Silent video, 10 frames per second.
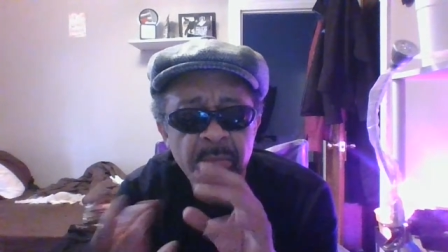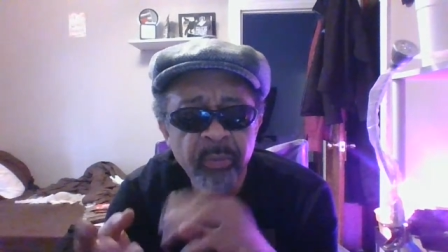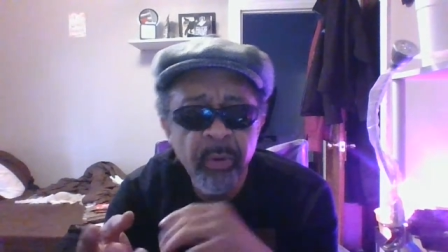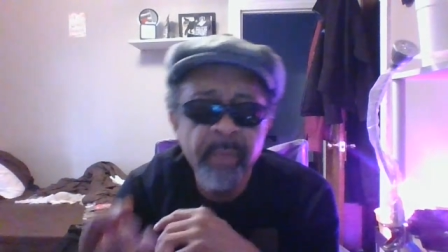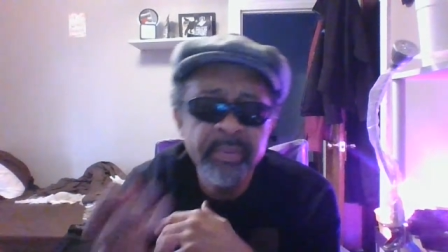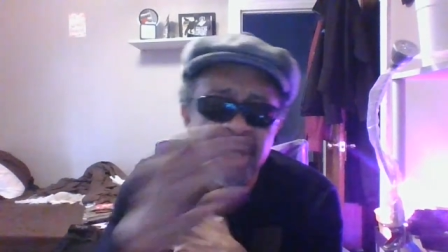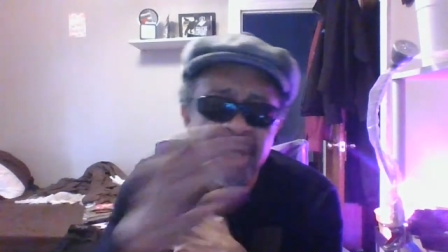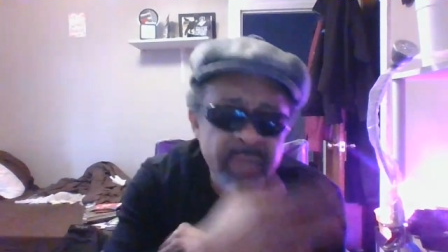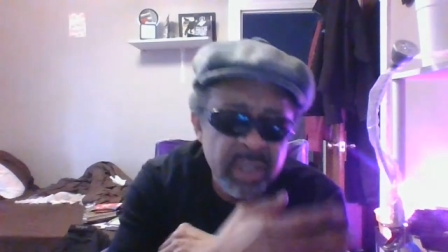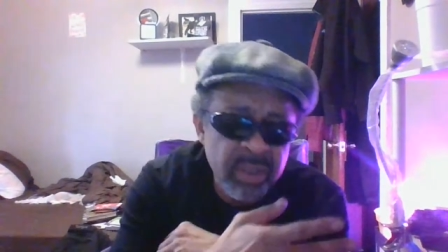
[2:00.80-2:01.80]
for him to
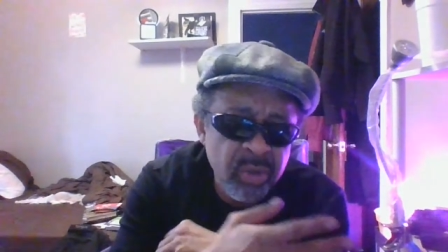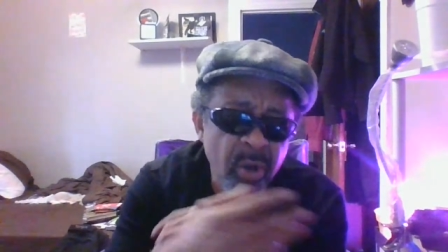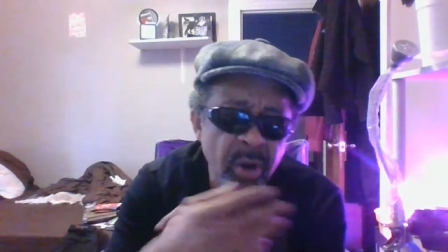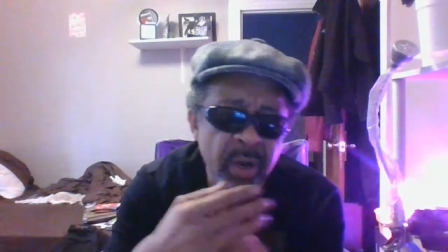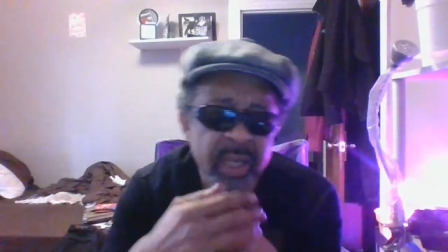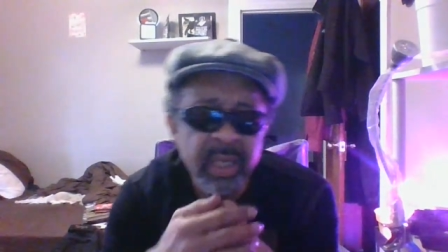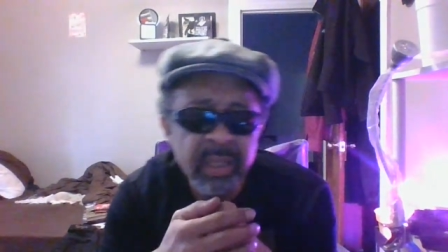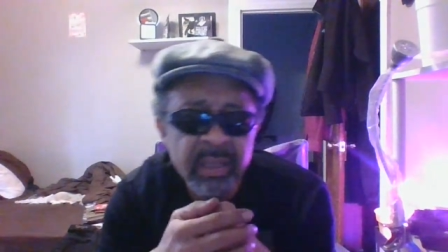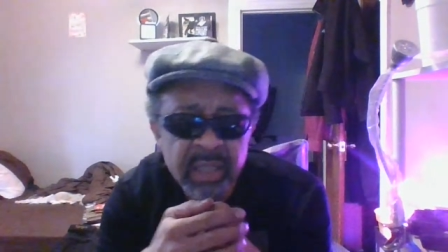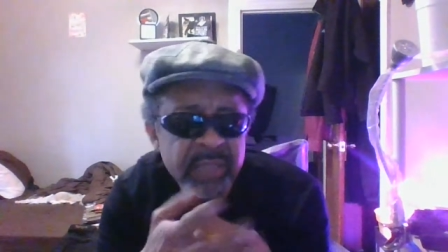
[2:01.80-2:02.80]
come to New York
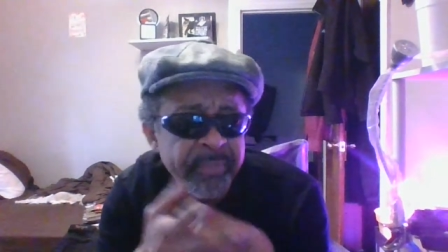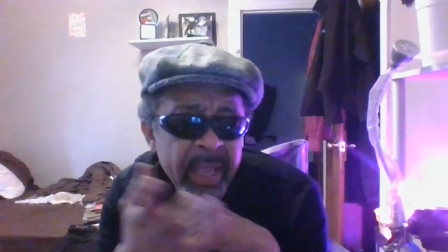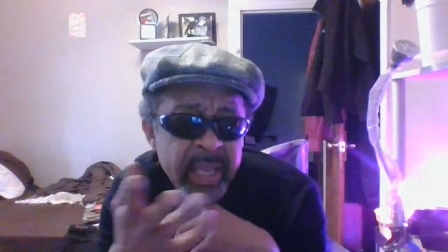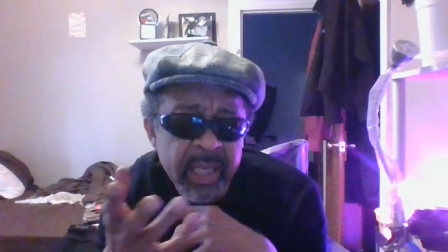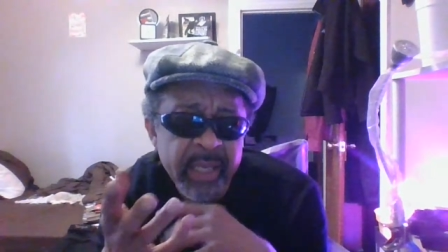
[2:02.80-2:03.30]
to speak.